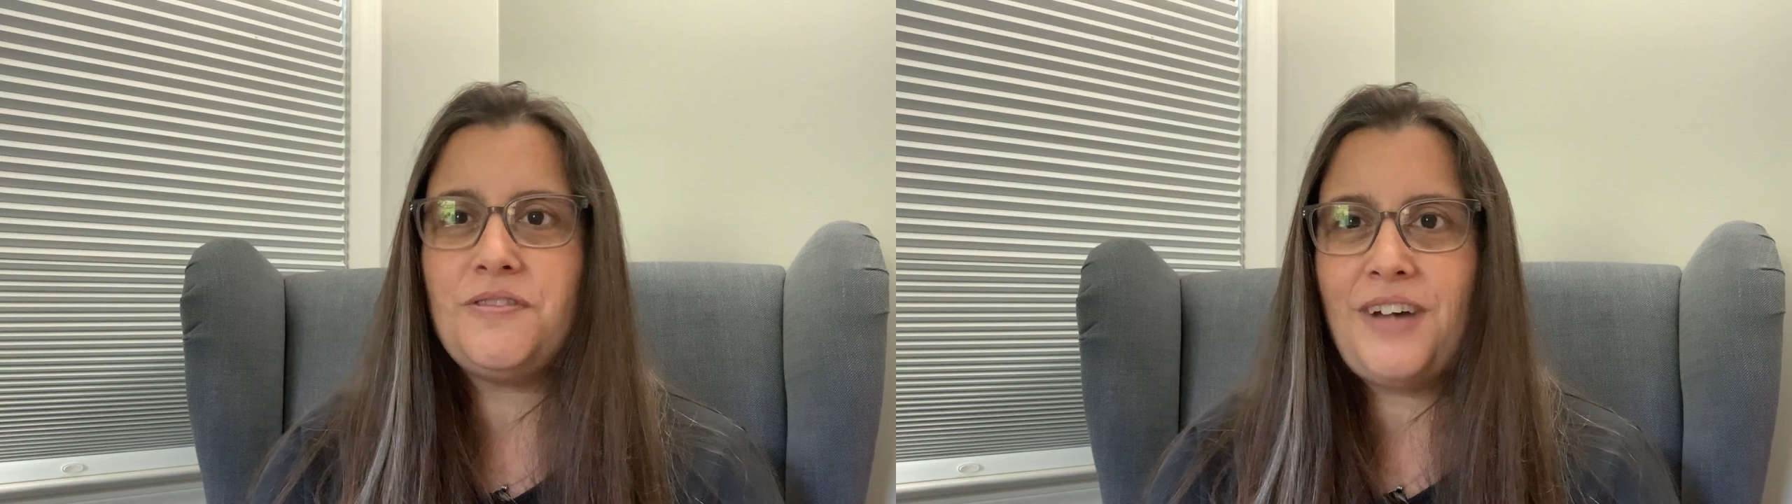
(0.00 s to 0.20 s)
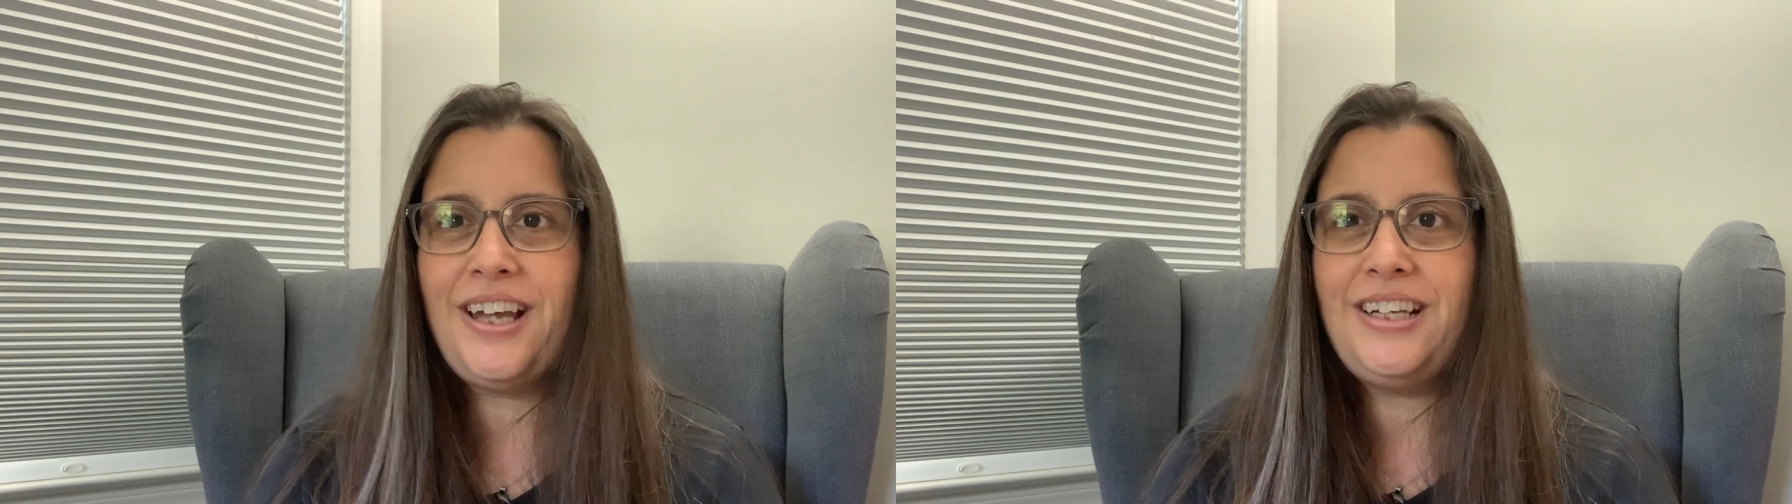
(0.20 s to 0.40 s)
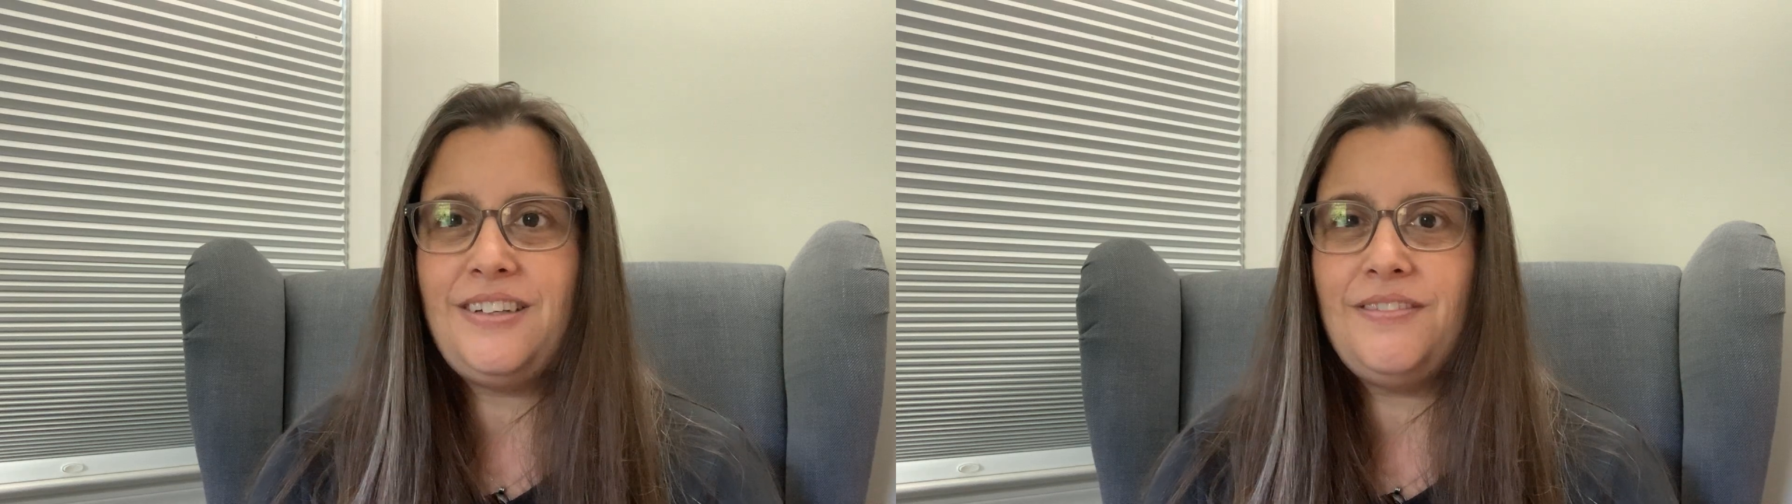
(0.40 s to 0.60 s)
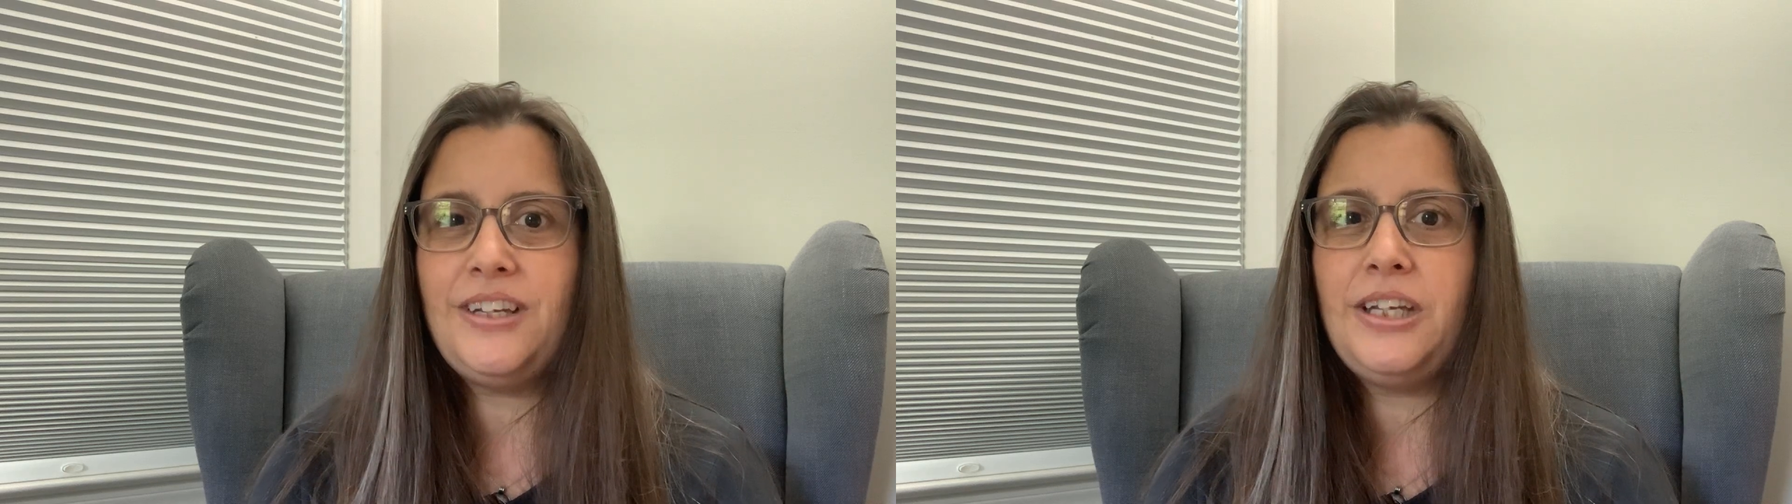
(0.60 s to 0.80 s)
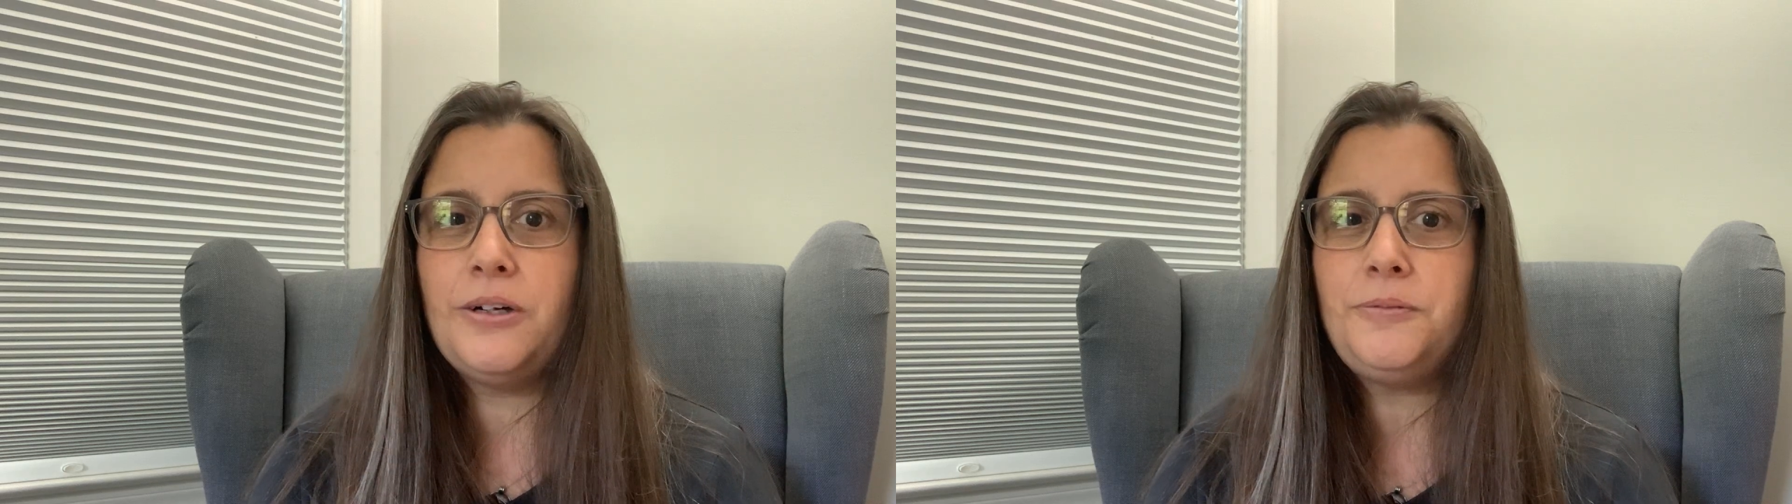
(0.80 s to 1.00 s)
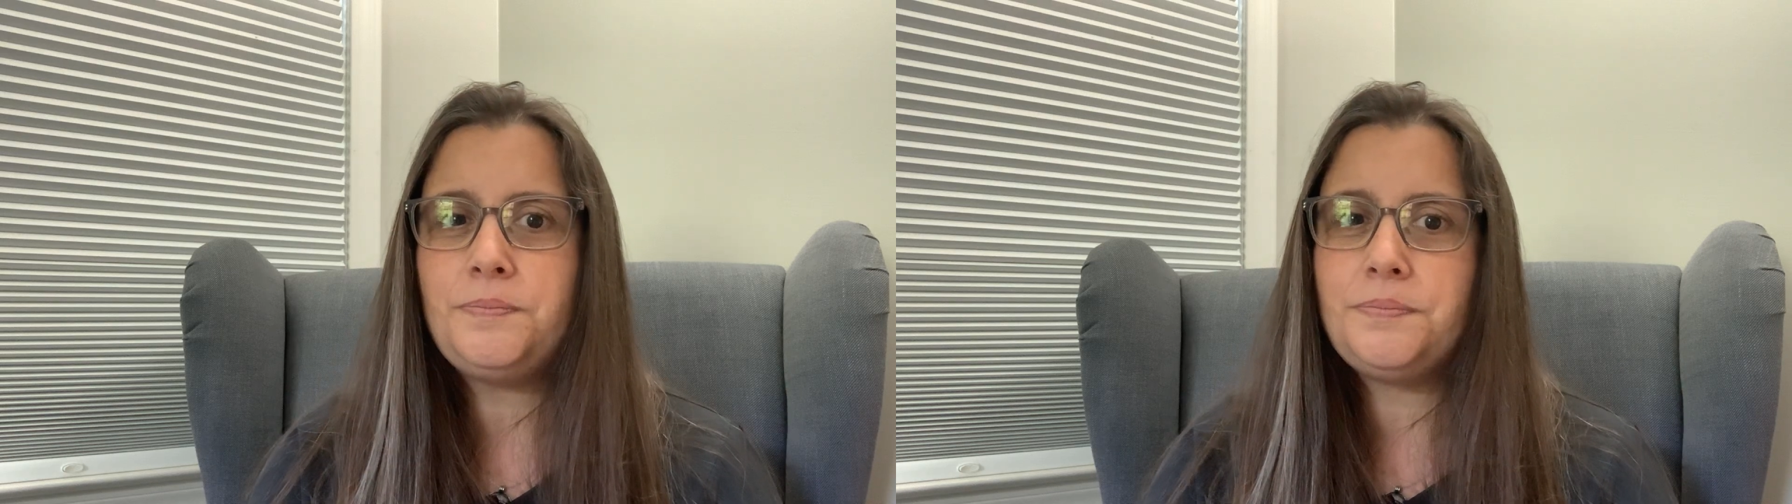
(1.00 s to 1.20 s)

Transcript: find the video.